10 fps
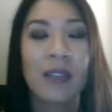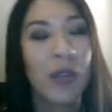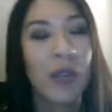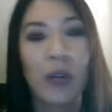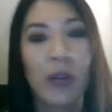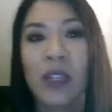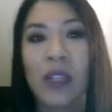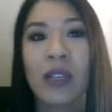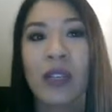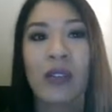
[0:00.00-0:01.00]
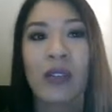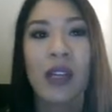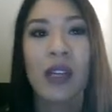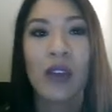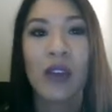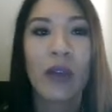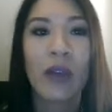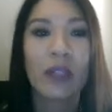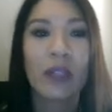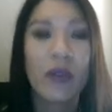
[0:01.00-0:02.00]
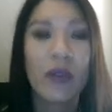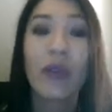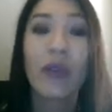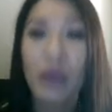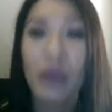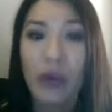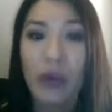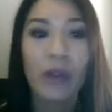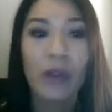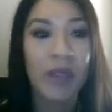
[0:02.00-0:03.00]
I would always go down the route of going through Google.